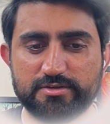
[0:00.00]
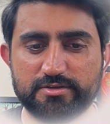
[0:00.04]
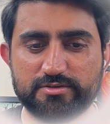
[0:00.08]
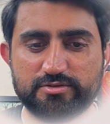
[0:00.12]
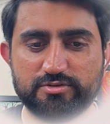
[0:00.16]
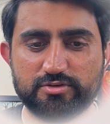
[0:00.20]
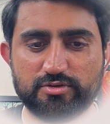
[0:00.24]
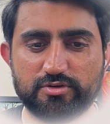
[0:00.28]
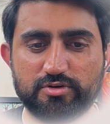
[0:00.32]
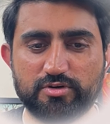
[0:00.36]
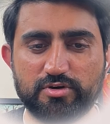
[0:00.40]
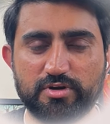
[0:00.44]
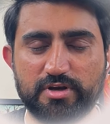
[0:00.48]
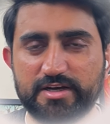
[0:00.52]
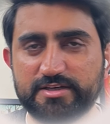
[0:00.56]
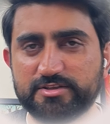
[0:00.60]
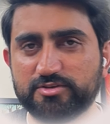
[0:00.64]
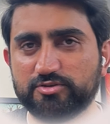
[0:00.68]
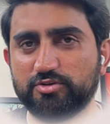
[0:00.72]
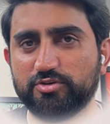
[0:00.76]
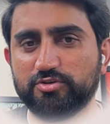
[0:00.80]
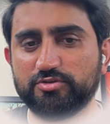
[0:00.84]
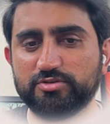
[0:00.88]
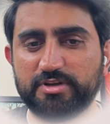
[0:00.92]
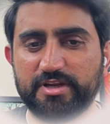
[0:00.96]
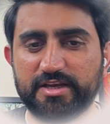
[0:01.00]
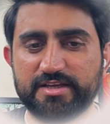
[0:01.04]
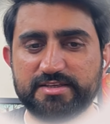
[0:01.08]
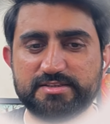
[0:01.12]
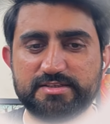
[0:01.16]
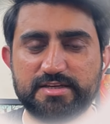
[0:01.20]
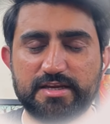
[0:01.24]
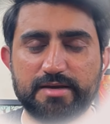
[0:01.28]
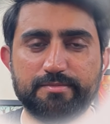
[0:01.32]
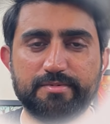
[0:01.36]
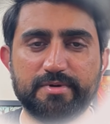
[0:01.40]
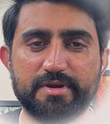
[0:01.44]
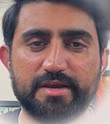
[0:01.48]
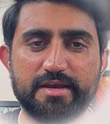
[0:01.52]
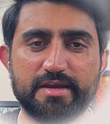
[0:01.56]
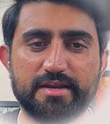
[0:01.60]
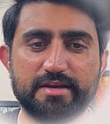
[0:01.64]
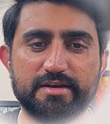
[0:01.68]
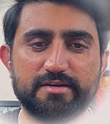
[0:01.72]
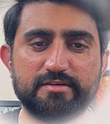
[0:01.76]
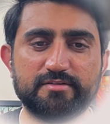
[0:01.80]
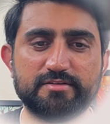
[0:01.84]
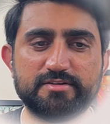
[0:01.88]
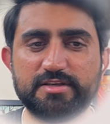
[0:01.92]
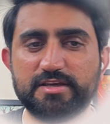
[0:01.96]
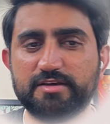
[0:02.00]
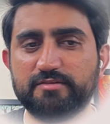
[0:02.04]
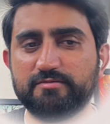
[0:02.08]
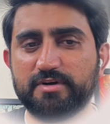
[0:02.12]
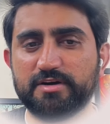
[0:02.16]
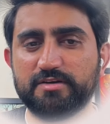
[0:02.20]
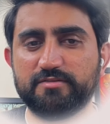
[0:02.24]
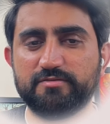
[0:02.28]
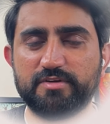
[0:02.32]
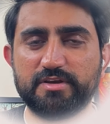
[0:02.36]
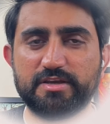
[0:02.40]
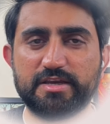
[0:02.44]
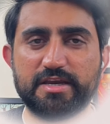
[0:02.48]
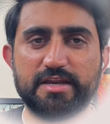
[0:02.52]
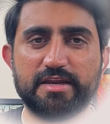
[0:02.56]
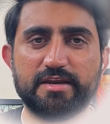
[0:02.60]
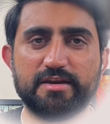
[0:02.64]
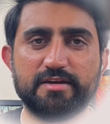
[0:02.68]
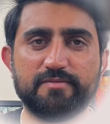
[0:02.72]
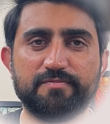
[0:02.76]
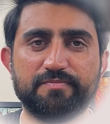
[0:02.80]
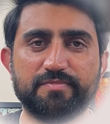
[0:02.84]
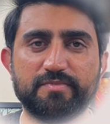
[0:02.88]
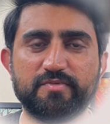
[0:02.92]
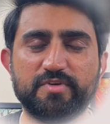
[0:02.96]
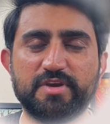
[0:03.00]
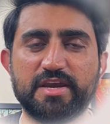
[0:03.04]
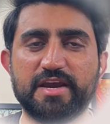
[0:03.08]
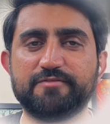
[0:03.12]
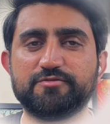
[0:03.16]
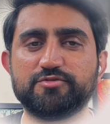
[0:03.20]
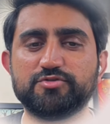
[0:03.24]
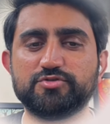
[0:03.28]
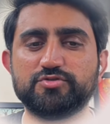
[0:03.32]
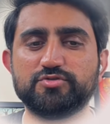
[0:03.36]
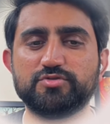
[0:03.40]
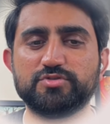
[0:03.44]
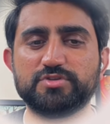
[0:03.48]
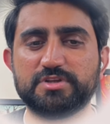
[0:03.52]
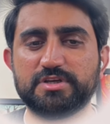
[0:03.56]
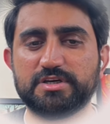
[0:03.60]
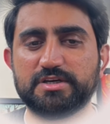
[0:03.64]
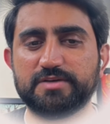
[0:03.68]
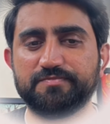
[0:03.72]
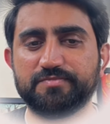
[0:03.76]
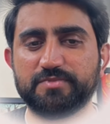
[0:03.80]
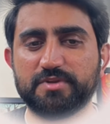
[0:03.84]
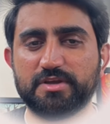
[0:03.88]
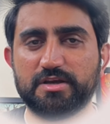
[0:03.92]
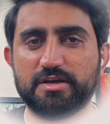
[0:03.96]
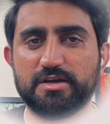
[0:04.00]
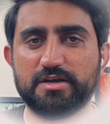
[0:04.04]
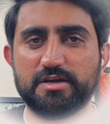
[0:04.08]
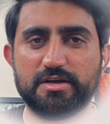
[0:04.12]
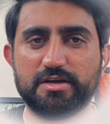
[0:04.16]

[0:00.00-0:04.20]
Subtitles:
So let's go to the next step and see what we have to do in the